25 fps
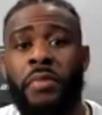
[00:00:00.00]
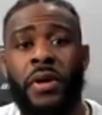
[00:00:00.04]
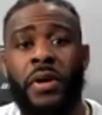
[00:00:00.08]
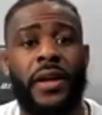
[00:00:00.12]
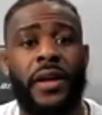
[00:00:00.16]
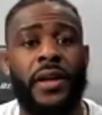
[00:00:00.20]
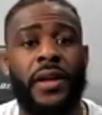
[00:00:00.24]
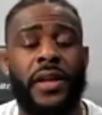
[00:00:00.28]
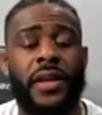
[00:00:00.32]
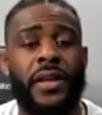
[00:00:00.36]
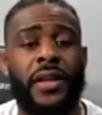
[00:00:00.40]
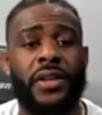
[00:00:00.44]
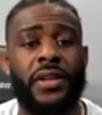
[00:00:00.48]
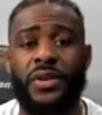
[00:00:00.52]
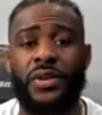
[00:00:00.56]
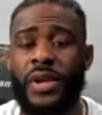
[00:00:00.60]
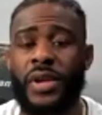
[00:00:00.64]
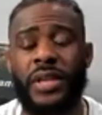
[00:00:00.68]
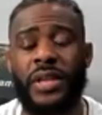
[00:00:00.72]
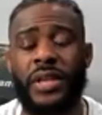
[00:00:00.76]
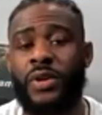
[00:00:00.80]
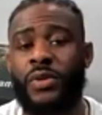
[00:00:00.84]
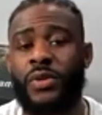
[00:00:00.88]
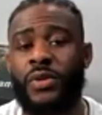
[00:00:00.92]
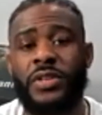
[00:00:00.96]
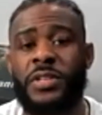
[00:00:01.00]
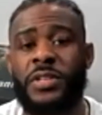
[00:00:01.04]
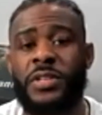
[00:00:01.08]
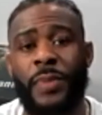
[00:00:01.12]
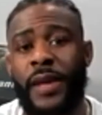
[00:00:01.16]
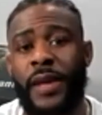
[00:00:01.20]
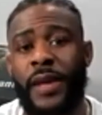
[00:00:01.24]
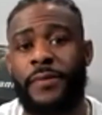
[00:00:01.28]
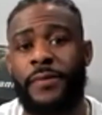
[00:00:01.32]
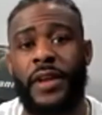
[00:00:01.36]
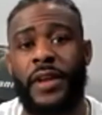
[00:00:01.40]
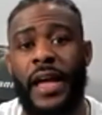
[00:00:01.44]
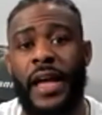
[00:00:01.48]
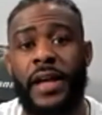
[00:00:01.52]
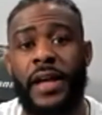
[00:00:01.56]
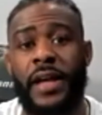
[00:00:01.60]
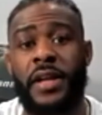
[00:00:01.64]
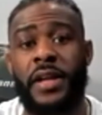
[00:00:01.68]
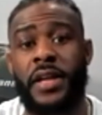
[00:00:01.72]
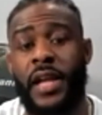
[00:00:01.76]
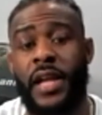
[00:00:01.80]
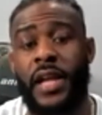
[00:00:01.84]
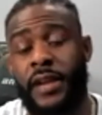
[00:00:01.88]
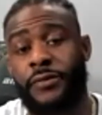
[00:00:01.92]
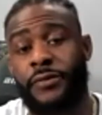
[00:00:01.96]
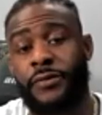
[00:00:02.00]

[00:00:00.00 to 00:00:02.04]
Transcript: but you get no respect for that.